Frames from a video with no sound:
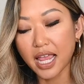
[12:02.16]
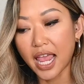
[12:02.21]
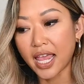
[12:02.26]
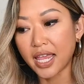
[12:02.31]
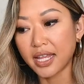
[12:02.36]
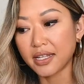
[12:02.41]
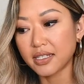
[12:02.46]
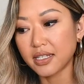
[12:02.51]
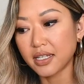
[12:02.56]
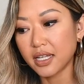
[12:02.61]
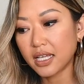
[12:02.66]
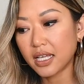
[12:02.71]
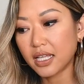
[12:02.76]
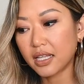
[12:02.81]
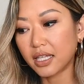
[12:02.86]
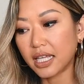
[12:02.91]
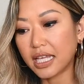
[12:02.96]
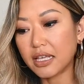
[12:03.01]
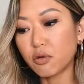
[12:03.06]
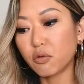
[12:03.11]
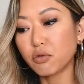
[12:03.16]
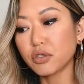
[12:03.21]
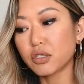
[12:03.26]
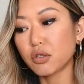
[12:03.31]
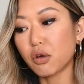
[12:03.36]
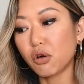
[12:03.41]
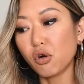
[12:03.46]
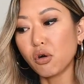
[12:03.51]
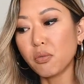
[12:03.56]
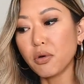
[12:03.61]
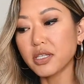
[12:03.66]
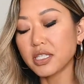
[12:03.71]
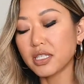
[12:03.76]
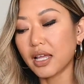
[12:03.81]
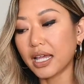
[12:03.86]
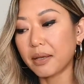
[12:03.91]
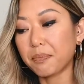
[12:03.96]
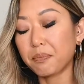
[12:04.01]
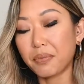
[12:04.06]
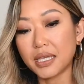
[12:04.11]
and it was almost
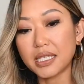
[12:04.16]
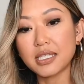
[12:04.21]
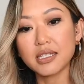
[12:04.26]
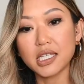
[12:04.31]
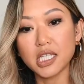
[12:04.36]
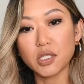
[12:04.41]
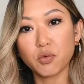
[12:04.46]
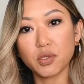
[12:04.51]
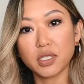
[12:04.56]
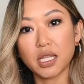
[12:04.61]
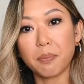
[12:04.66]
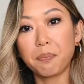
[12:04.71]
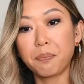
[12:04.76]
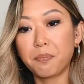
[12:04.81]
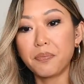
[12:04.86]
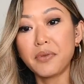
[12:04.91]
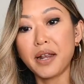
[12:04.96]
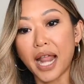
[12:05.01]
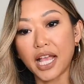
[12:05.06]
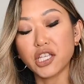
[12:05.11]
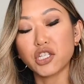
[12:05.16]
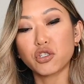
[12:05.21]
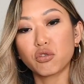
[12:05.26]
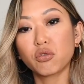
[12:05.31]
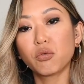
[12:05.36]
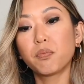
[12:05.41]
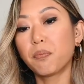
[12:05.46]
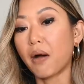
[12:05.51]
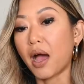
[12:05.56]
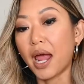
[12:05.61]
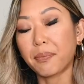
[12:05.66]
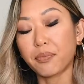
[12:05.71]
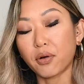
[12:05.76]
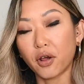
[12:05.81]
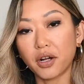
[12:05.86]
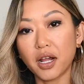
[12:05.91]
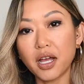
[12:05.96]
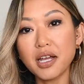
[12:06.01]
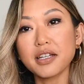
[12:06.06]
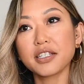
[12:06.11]
like business was a natural
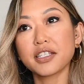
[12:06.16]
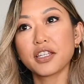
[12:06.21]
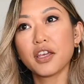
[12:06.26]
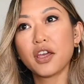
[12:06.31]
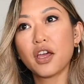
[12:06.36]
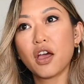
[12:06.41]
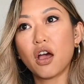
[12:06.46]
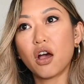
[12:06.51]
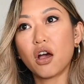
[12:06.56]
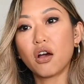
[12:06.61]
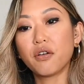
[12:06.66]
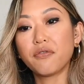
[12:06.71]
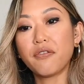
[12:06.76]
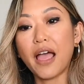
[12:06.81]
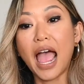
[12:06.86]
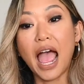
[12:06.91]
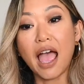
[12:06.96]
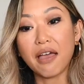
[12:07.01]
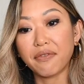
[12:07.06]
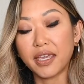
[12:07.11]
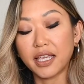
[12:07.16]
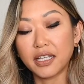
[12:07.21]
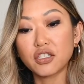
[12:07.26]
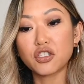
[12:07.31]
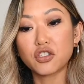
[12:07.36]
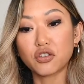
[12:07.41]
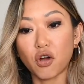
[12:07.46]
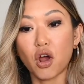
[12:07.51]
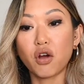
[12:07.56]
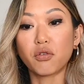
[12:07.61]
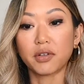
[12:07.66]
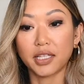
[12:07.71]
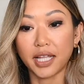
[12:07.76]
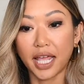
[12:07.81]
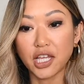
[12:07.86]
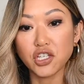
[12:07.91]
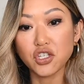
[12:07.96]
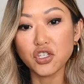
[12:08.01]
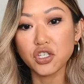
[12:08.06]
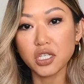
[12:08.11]
byproduct of having strong
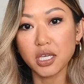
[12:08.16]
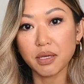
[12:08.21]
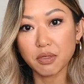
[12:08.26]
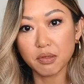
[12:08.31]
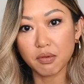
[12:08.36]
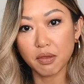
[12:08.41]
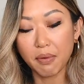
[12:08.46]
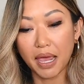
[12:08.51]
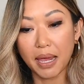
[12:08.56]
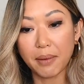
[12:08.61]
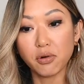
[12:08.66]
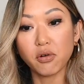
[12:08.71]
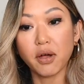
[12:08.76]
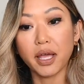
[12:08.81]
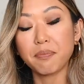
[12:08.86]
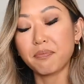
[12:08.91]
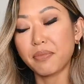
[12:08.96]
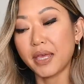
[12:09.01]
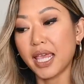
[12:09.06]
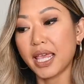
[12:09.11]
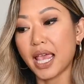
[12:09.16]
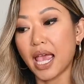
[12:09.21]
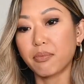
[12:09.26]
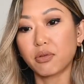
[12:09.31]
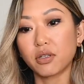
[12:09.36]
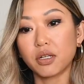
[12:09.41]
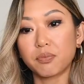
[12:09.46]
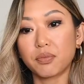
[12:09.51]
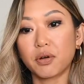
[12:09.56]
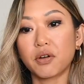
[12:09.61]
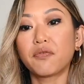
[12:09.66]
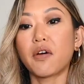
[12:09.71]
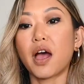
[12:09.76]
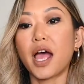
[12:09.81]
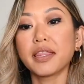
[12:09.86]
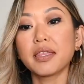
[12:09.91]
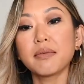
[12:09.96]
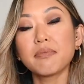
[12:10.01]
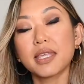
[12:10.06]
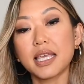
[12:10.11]
relationships with people and being able to
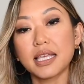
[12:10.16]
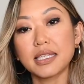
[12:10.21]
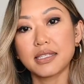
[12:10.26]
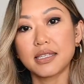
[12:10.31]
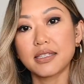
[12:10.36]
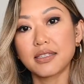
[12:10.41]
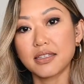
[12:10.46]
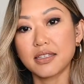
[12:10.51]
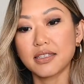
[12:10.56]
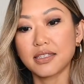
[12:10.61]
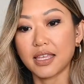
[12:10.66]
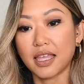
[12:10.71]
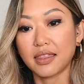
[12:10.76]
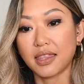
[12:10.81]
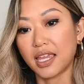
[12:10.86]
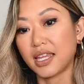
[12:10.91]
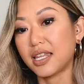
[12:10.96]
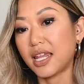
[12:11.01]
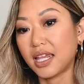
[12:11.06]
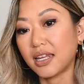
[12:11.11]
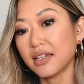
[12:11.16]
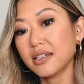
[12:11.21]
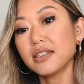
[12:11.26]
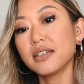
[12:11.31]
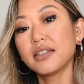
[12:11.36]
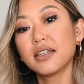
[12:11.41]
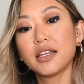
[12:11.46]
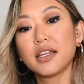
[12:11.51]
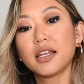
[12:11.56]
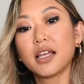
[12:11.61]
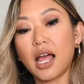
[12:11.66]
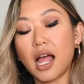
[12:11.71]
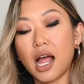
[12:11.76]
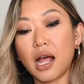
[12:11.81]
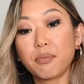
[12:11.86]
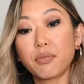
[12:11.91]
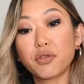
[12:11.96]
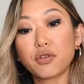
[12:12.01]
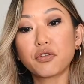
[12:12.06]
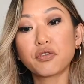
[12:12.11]
provide them the assistance that they needed
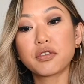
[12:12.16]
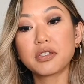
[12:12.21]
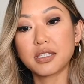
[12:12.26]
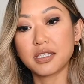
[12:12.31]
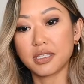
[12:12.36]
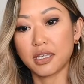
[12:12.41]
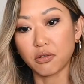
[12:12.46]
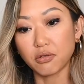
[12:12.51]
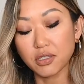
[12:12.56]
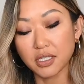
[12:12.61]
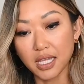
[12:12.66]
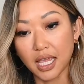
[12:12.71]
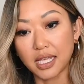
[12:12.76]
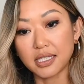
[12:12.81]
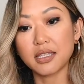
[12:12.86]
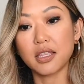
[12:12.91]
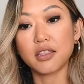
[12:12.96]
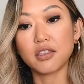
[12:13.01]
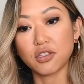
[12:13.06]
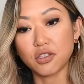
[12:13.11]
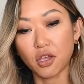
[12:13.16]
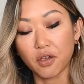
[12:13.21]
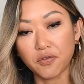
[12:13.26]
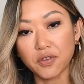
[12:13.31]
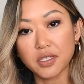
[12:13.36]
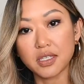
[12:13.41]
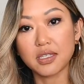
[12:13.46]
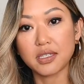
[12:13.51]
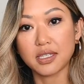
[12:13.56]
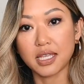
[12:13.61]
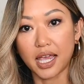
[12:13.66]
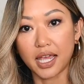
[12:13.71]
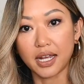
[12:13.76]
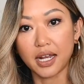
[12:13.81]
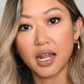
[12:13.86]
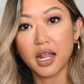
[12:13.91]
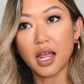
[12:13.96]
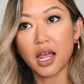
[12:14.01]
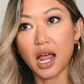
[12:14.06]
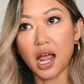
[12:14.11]
through the skill sets and the services
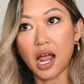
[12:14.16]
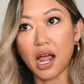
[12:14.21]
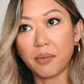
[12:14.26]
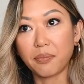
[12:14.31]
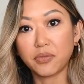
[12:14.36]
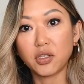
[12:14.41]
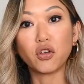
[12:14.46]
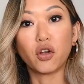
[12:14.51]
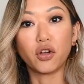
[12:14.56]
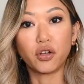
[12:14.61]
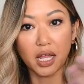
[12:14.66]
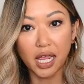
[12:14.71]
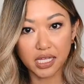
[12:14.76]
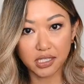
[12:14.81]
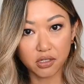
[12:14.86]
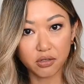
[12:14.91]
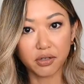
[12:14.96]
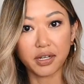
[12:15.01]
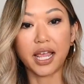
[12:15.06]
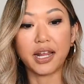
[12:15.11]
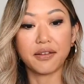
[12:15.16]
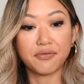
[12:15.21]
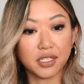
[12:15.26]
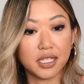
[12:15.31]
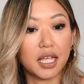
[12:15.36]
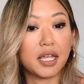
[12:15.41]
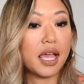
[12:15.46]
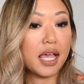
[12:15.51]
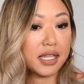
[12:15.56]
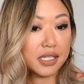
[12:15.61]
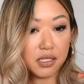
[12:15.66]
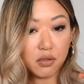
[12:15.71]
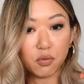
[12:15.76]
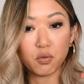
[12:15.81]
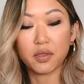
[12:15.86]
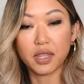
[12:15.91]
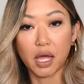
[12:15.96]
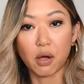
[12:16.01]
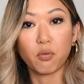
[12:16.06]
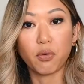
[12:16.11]
that you know, as creatives
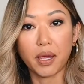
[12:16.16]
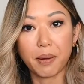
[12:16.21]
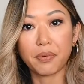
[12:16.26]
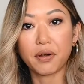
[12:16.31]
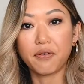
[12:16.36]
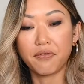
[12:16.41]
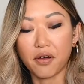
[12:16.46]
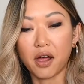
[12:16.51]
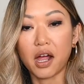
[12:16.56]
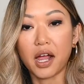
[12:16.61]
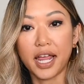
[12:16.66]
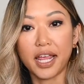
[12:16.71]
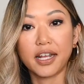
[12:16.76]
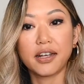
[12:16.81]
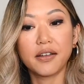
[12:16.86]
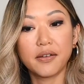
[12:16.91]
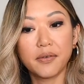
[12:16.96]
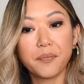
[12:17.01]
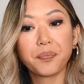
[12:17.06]
that we provide.